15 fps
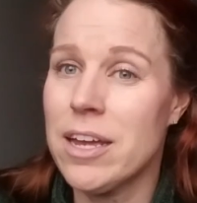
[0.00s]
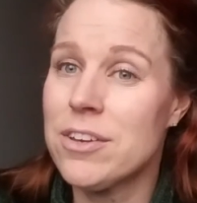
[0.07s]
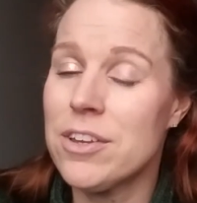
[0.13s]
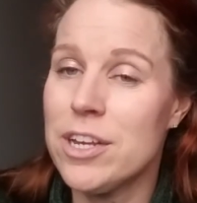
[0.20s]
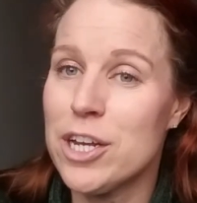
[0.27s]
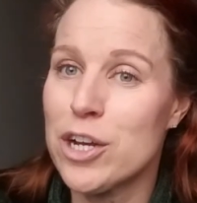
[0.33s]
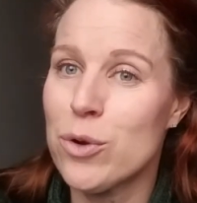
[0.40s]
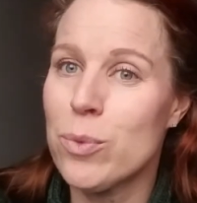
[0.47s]
like to
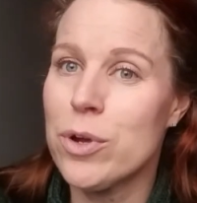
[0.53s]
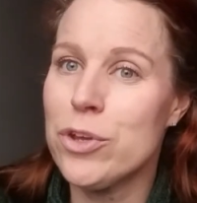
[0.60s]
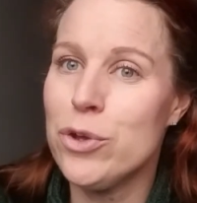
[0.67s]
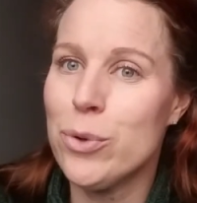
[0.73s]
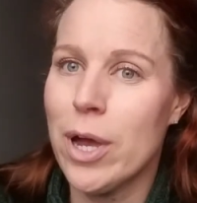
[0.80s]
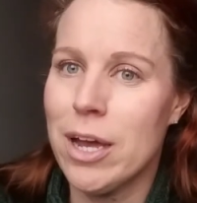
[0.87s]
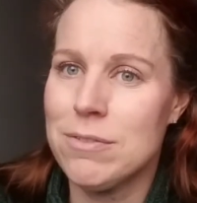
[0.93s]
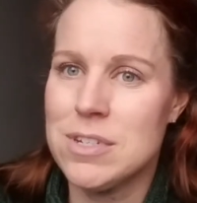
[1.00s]
hear what
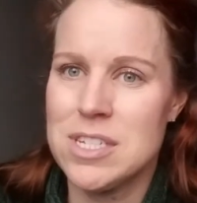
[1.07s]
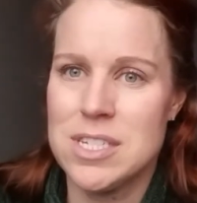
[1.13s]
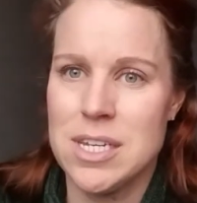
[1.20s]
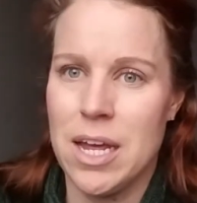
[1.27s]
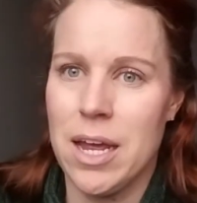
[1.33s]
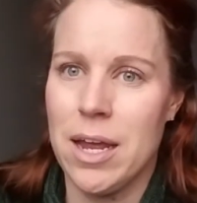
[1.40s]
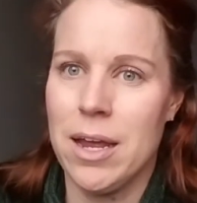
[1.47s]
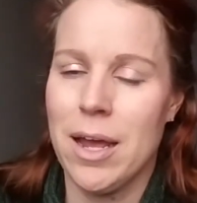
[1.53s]
you have to
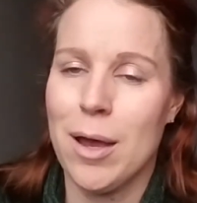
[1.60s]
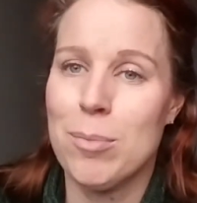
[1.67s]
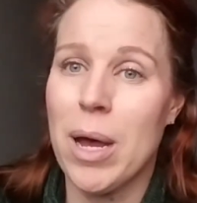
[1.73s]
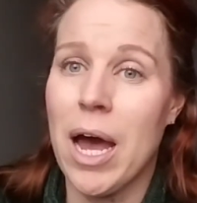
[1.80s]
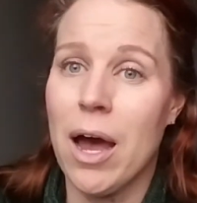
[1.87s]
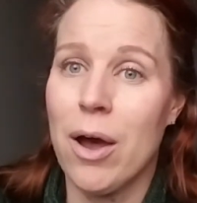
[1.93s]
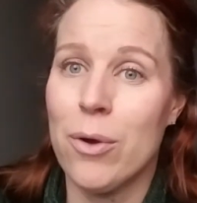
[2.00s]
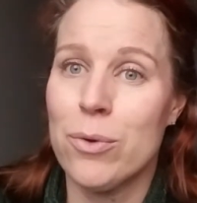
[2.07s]
say
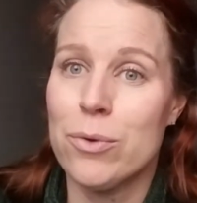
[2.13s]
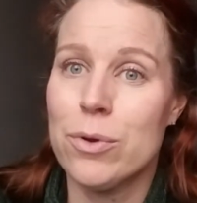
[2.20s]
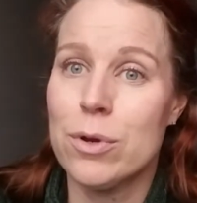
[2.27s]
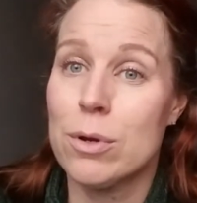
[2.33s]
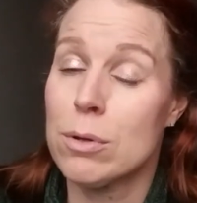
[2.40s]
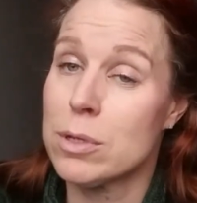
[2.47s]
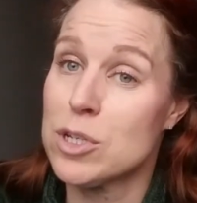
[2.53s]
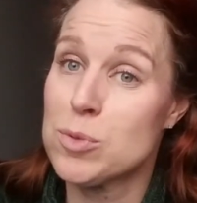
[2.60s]
about
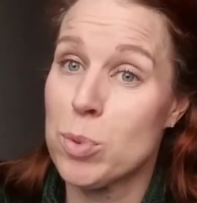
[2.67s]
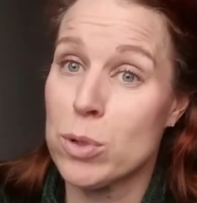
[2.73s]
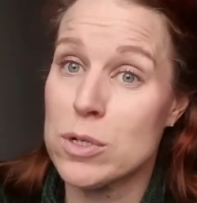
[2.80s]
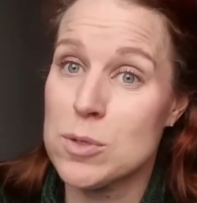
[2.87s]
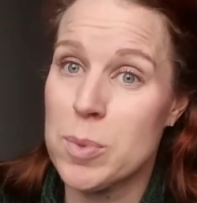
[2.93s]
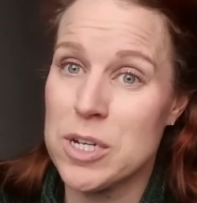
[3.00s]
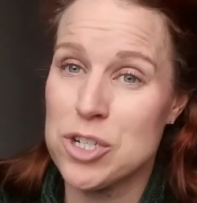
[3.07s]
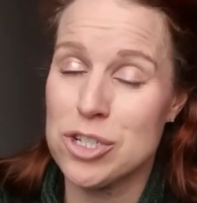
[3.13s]
early
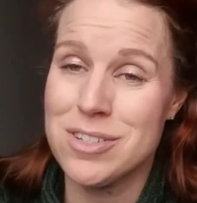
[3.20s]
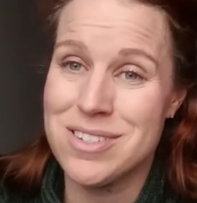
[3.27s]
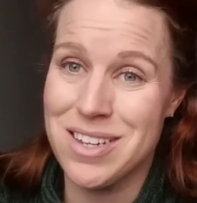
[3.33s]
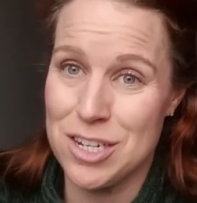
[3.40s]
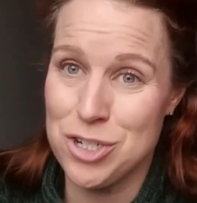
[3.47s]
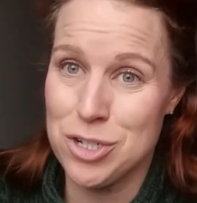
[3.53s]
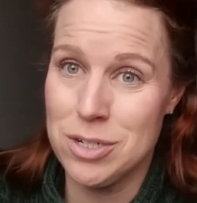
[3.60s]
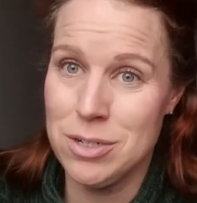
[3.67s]
sports
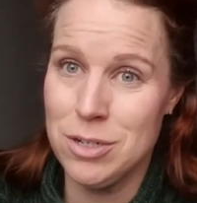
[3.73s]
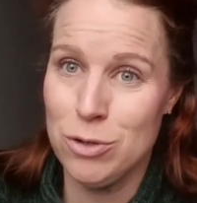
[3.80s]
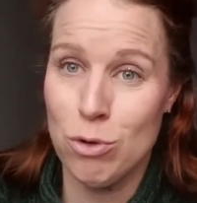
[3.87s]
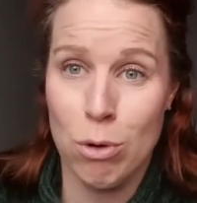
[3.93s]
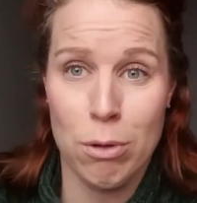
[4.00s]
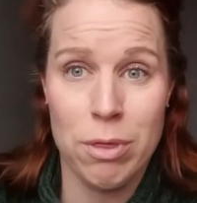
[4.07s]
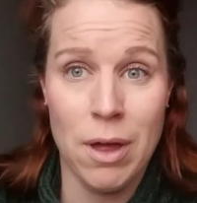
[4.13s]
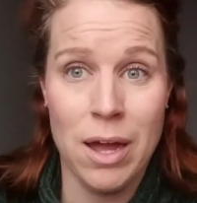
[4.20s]
specialization,
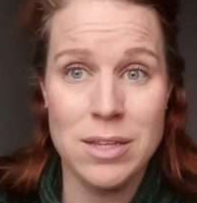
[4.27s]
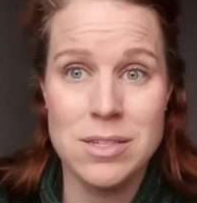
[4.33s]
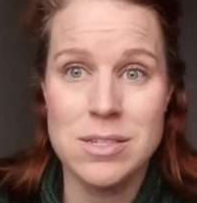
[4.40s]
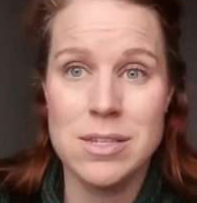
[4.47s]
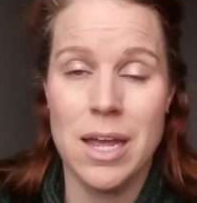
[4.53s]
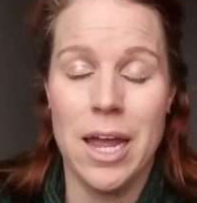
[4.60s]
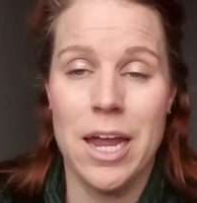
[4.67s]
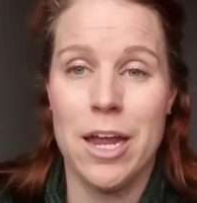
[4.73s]
your
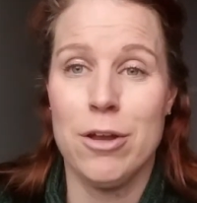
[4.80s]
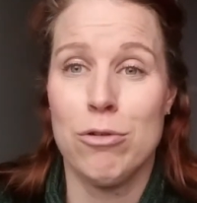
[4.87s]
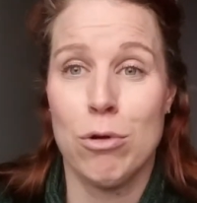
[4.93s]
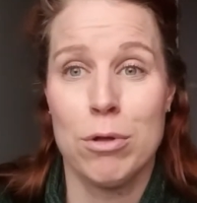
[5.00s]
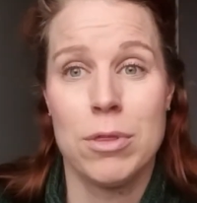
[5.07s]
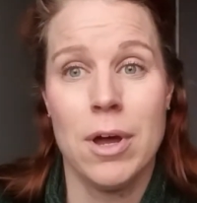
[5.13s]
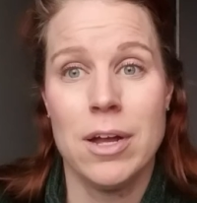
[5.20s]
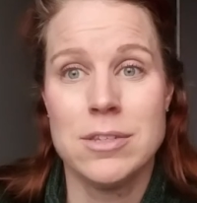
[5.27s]
thoughts, and
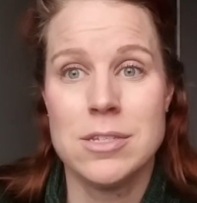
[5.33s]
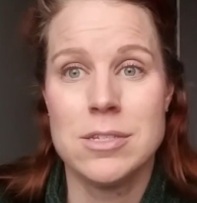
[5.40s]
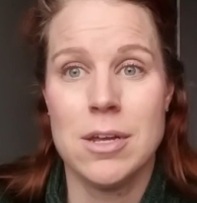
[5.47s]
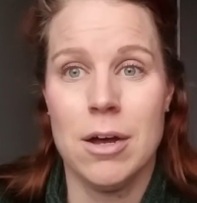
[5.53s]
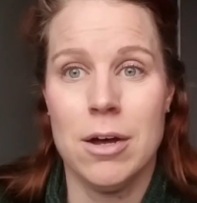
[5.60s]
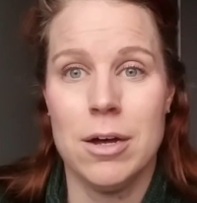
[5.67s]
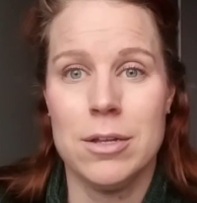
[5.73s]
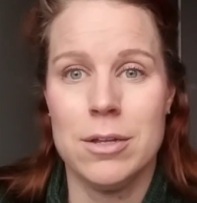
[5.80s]
your thoughts
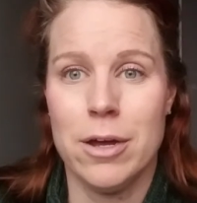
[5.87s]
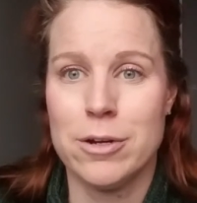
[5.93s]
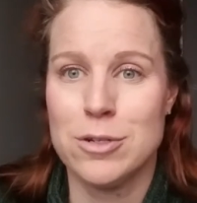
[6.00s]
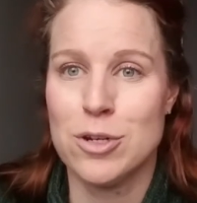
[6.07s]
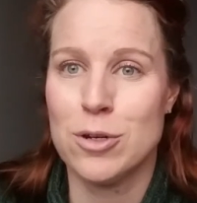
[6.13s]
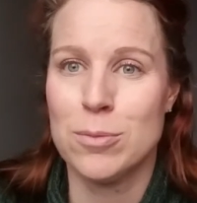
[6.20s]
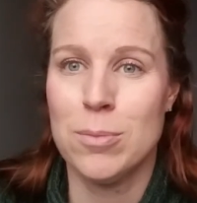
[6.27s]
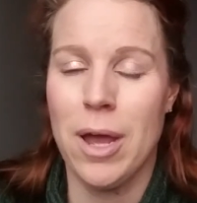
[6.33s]
on
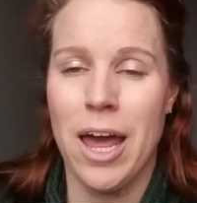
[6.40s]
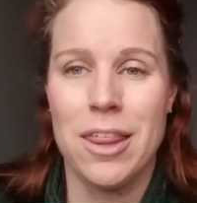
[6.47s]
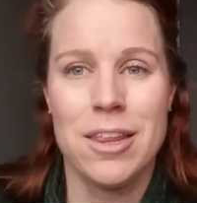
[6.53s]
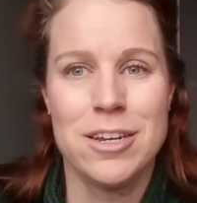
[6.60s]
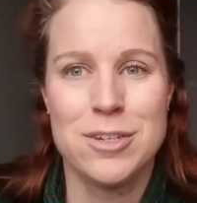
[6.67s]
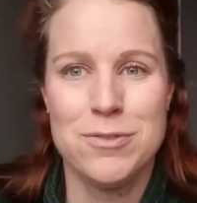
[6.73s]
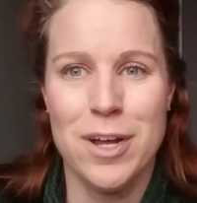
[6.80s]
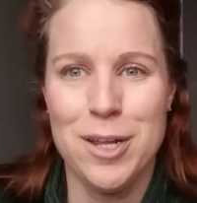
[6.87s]
long-term
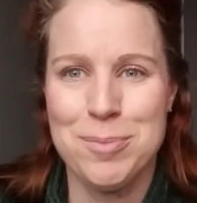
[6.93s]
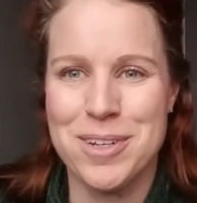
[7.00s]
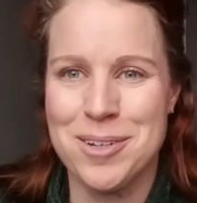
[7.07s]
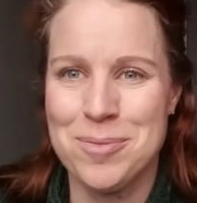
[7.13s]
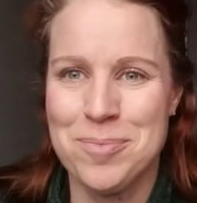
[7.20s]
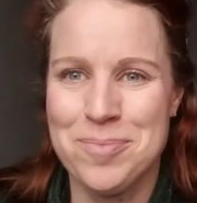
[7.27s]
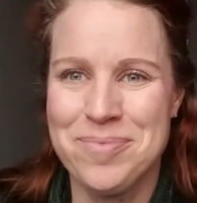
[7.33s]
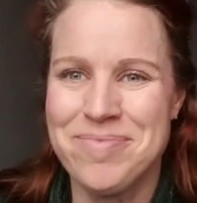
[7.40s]
athlete development.
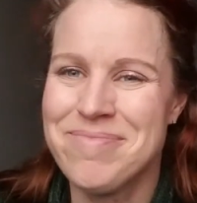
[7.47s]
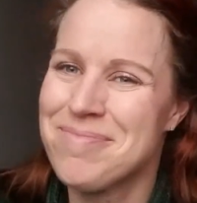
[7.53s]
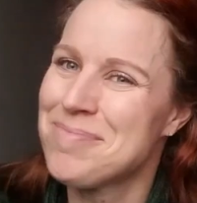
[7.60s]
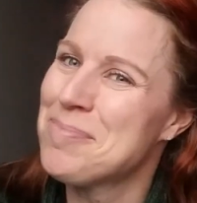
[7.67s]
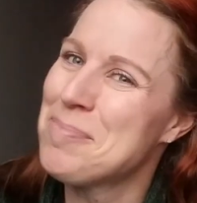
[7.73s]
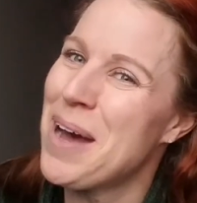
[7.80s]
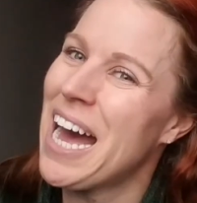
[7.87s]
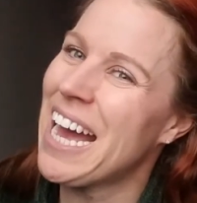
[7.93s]

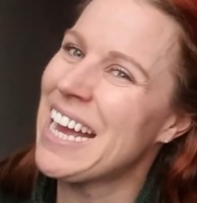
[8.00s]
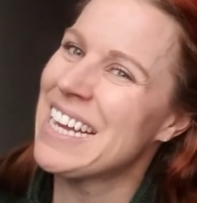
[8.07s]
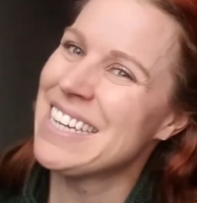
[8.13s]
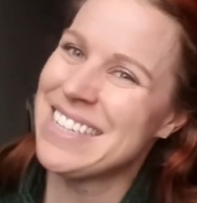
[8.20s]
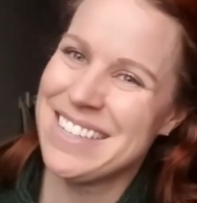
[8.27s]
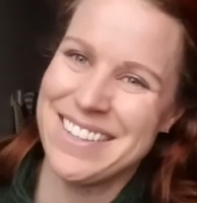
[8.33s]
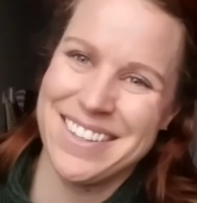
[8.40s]
Bye.